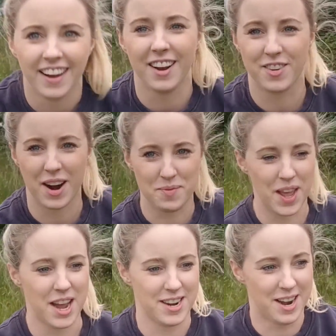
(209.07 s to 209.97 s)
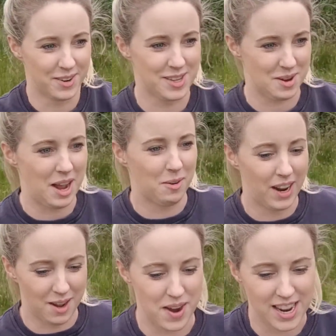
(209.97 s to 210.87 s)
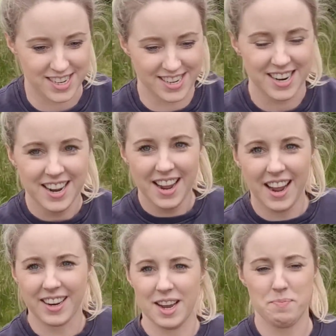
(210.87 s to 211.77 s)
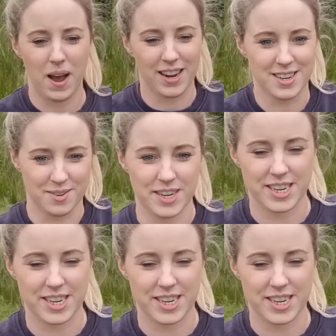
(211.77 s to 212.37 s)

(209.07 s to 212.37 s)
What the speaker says: I'll grab that now as well while I'm at it and get back to